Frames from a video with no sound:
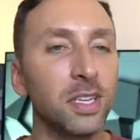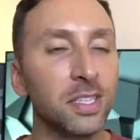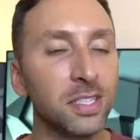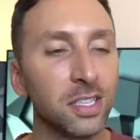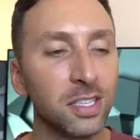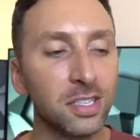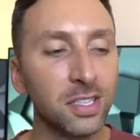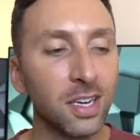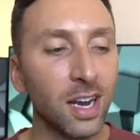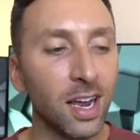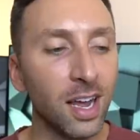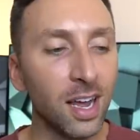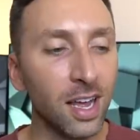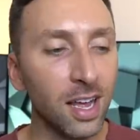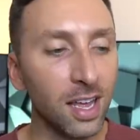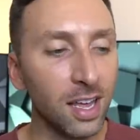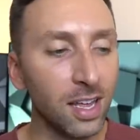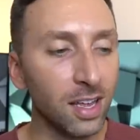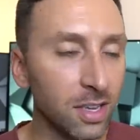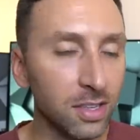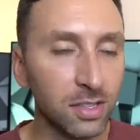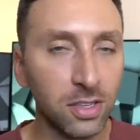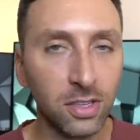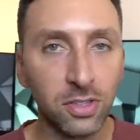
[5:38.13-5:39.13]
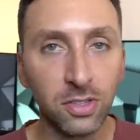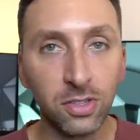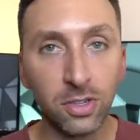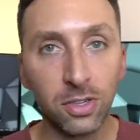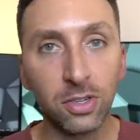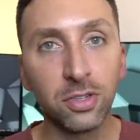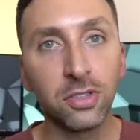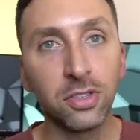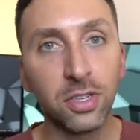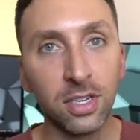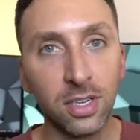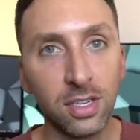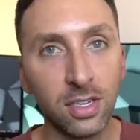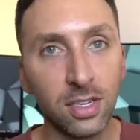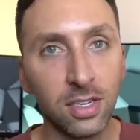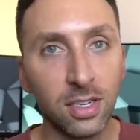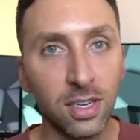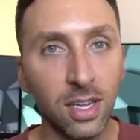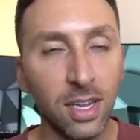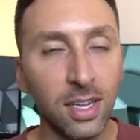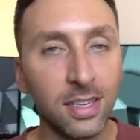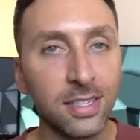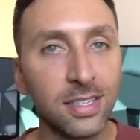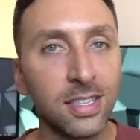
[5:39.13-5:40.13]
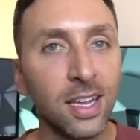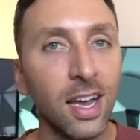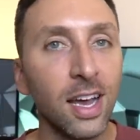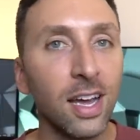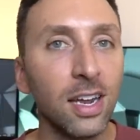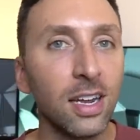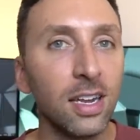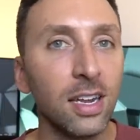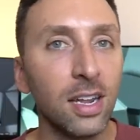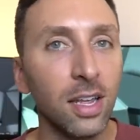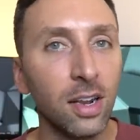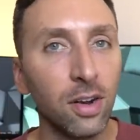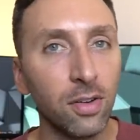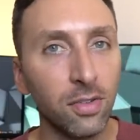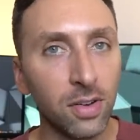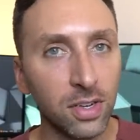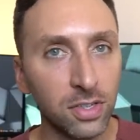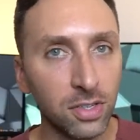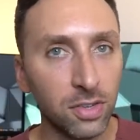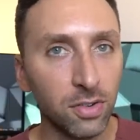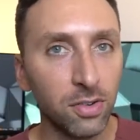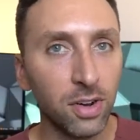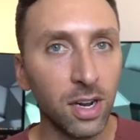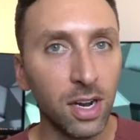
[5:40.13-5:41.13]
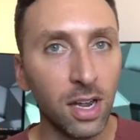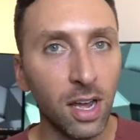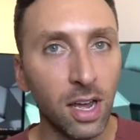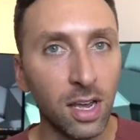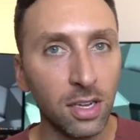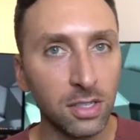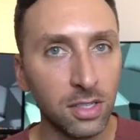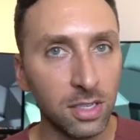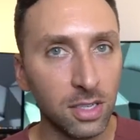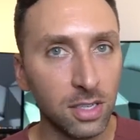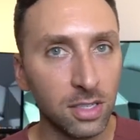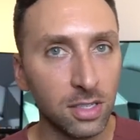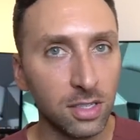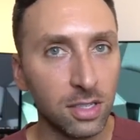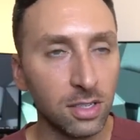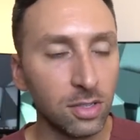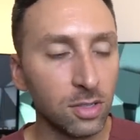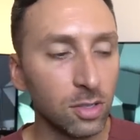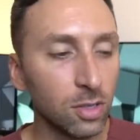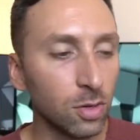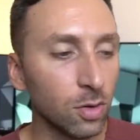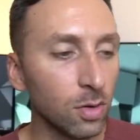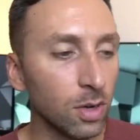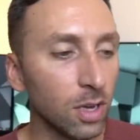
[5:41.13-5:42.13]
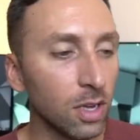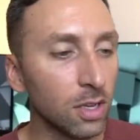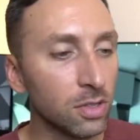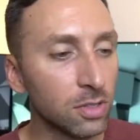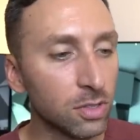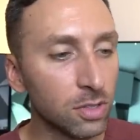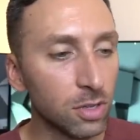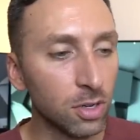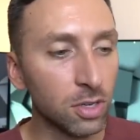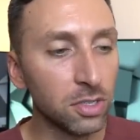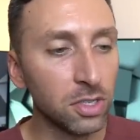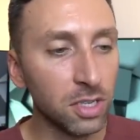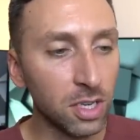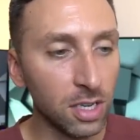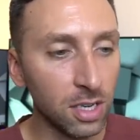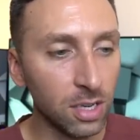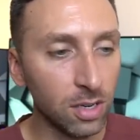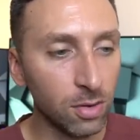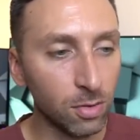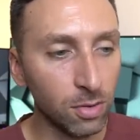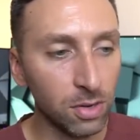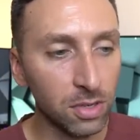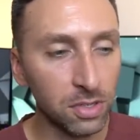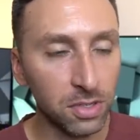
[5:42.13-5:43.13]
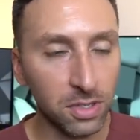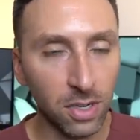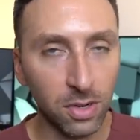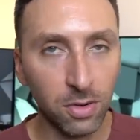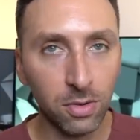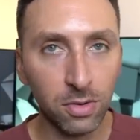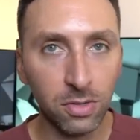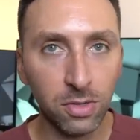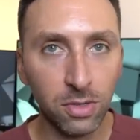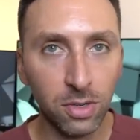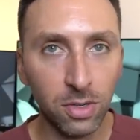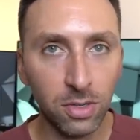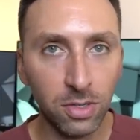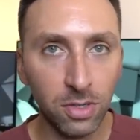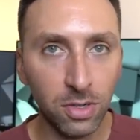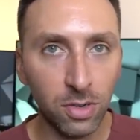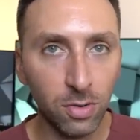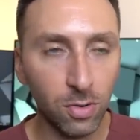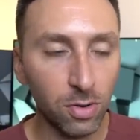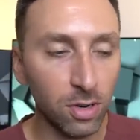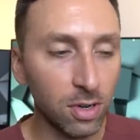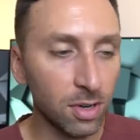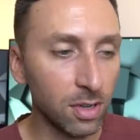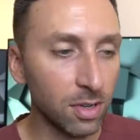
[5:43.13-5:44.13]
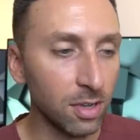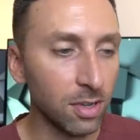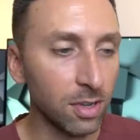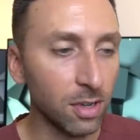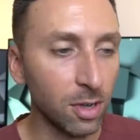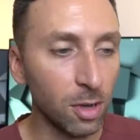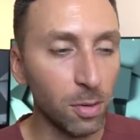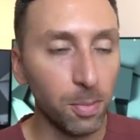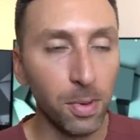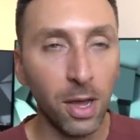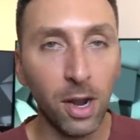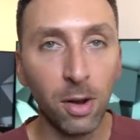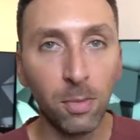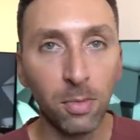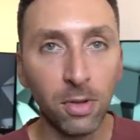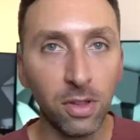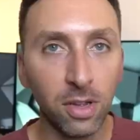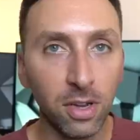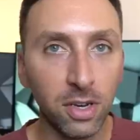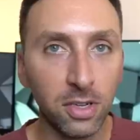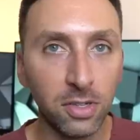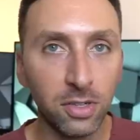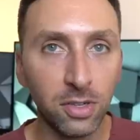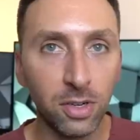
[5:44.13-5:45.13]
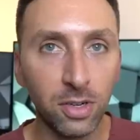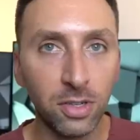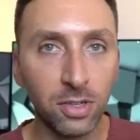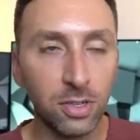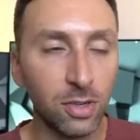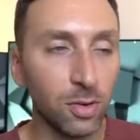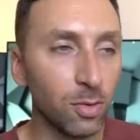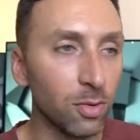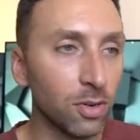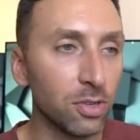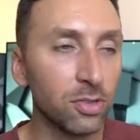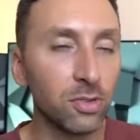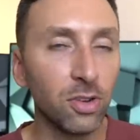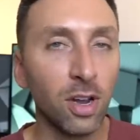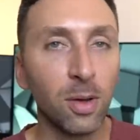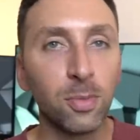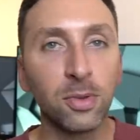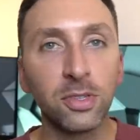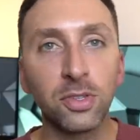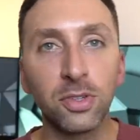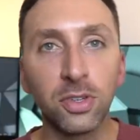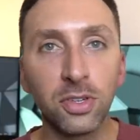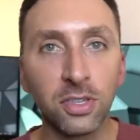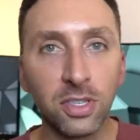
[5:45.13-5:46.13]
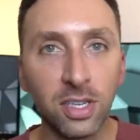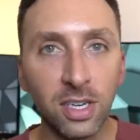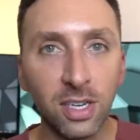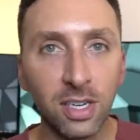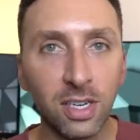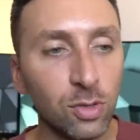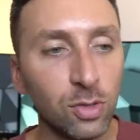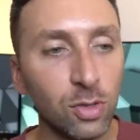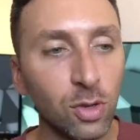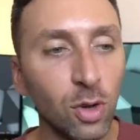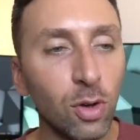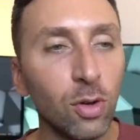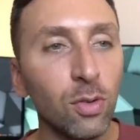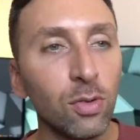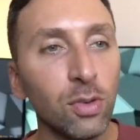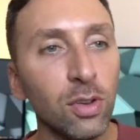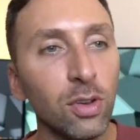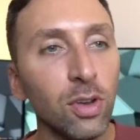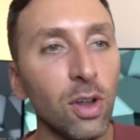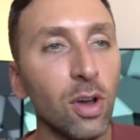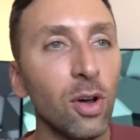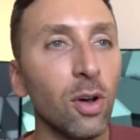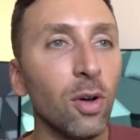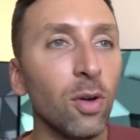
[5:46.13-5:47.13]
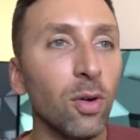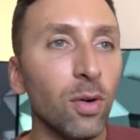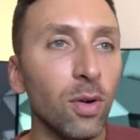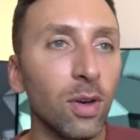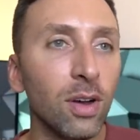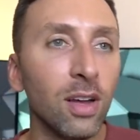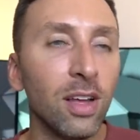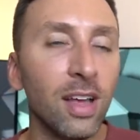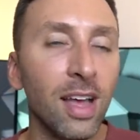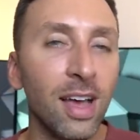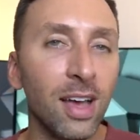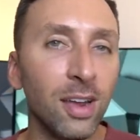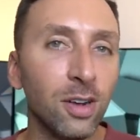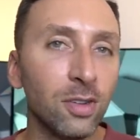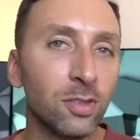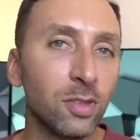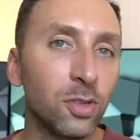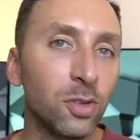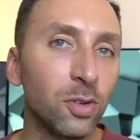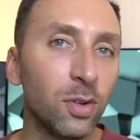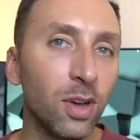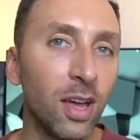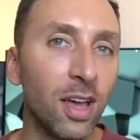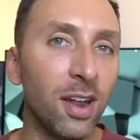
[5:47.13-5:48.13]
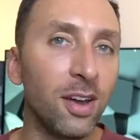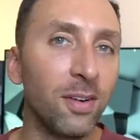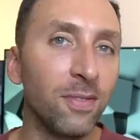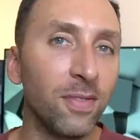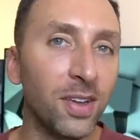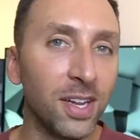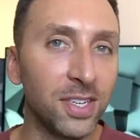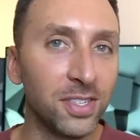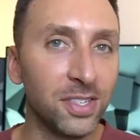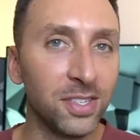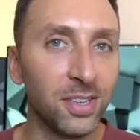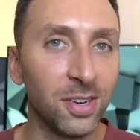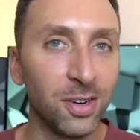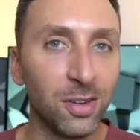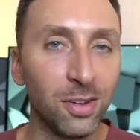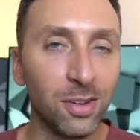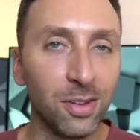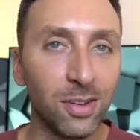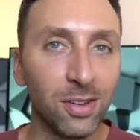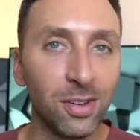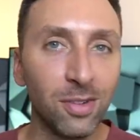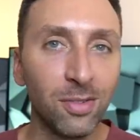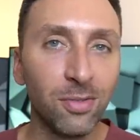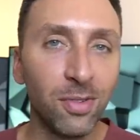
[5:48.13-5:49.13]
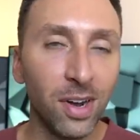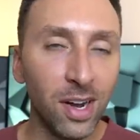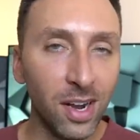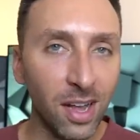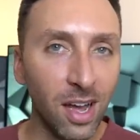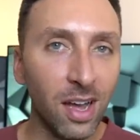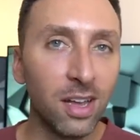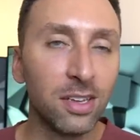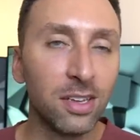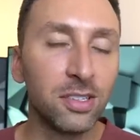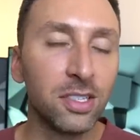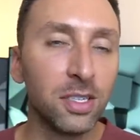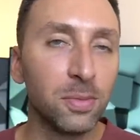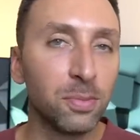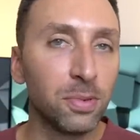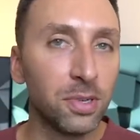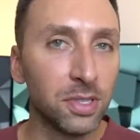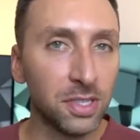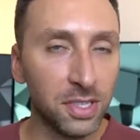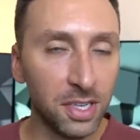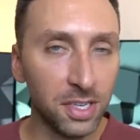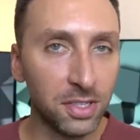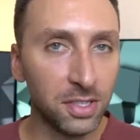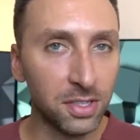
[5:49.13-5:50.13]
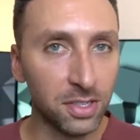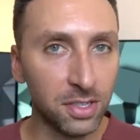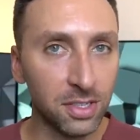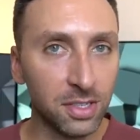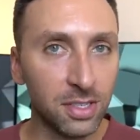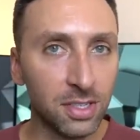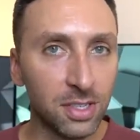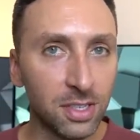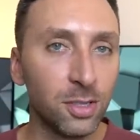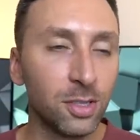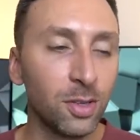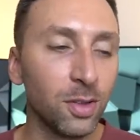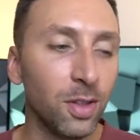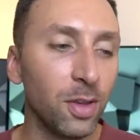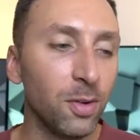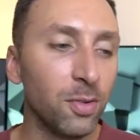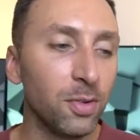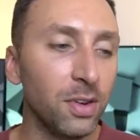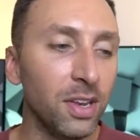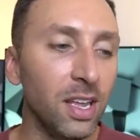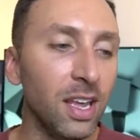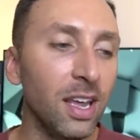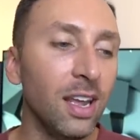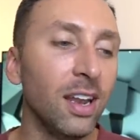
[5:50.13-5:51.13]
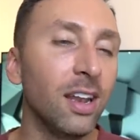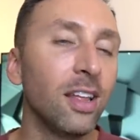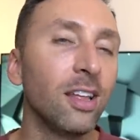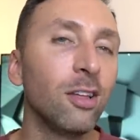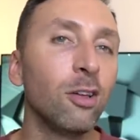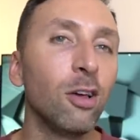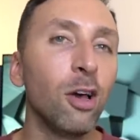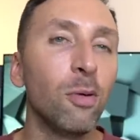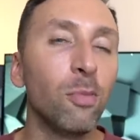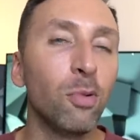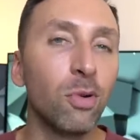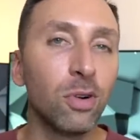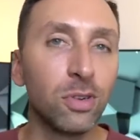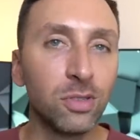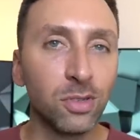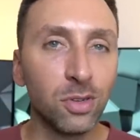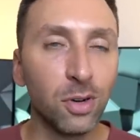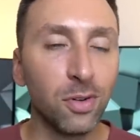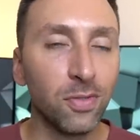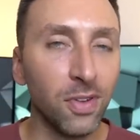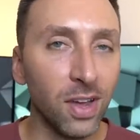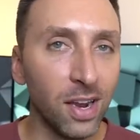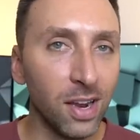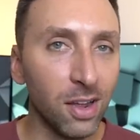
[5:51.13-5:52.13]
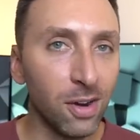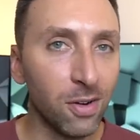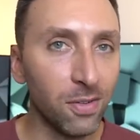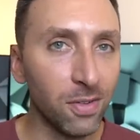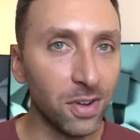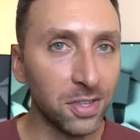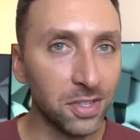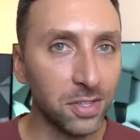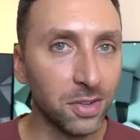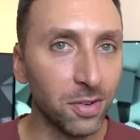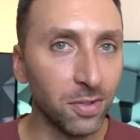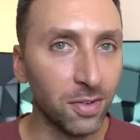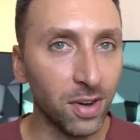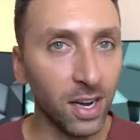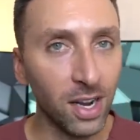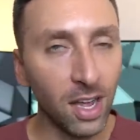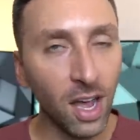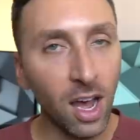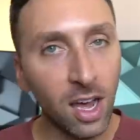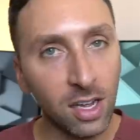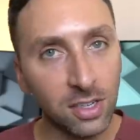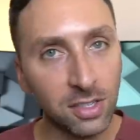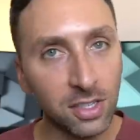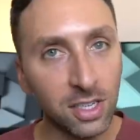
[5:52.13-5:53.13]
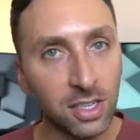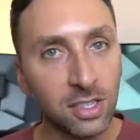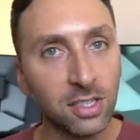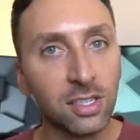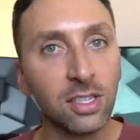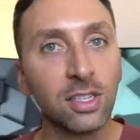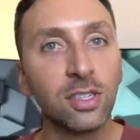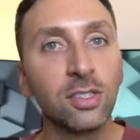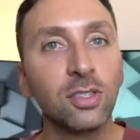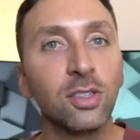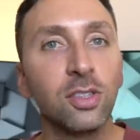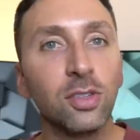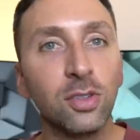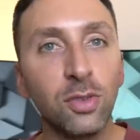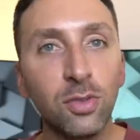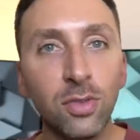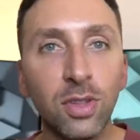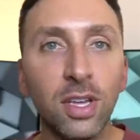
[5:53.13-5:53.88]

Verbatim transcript: is this guy is a surgeon. He is not an interventional radiologist. So a surgeon or a general surgeon or a hepatobiliary surgeon or a trauma surgeon don't know how to do interventional radiology procedures. So they would need a board certified interventional radiologist to do